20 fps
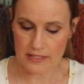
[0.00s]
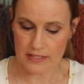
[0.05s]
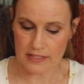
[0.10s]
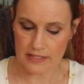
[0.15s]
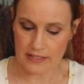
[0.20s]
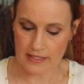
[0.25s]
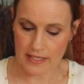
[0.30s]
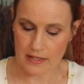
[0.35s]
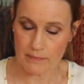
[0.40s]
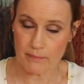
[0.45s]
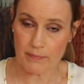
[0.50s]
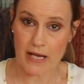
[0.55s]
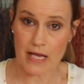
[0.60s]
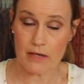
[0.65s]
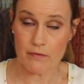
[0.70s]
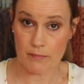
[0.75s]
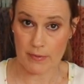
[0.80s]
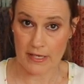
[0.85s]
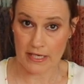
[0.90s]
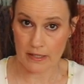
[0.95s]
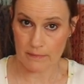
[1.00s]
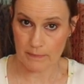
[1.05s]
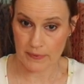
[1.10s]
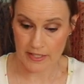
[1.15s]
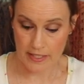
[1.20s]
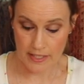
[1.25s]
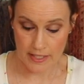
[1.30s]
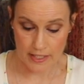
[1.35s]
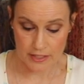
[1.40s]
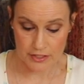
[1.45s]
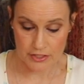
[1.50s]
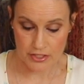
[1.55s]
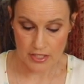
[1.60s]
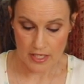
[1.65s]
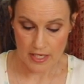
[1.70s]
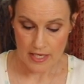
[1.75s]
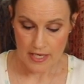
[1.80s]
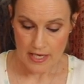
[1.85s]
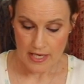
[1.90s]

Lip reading: and a get by Rebecca Page.